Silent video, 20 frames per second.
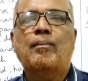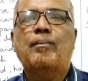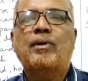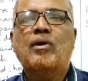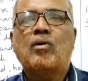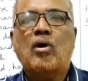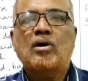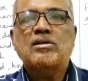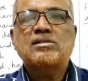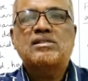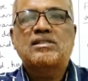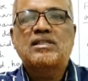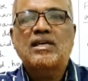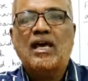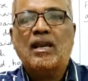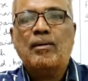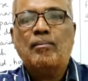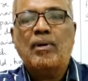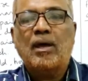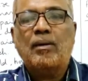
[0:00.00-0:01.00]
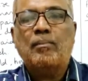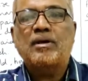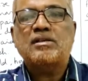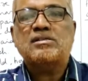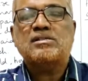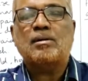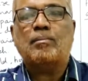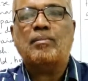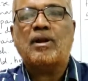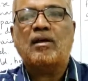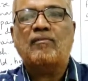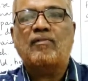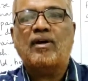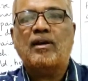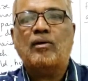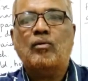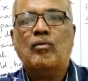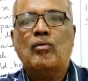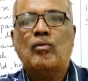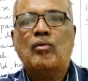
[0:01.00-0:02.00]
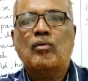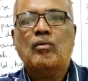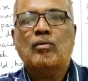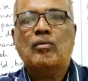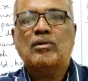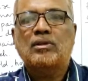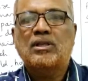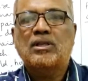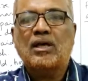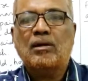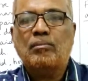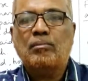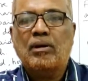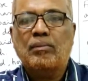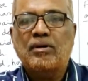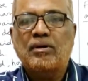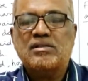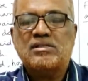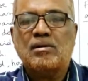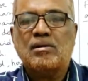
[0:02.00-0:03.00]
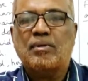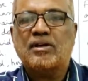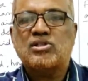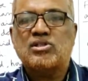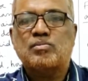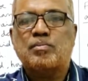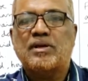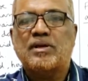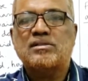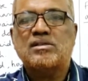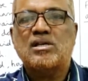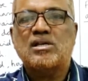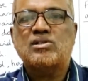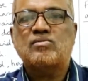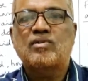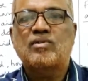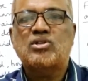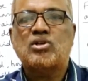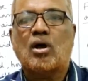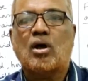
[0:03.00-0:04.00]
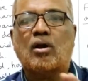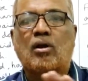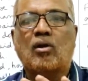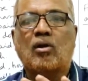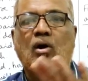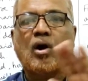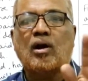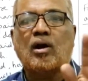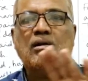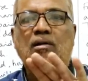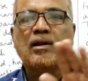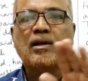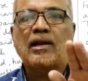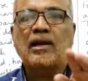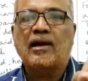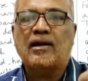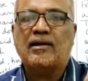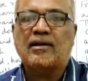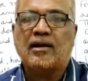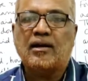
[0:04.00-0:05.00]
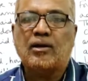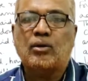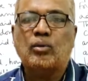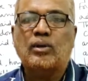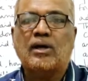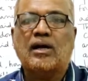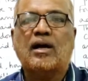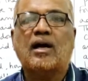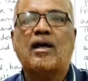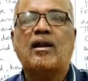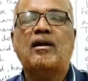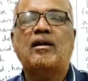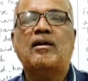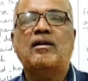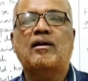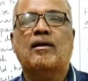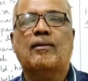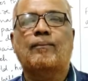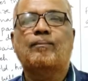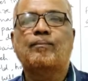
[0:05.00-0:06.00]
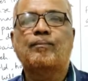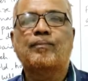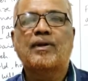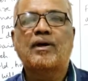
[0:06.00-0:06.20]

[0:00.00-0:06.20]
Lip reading: because there may be some revenue, there may be some expenses which are not related to the current year,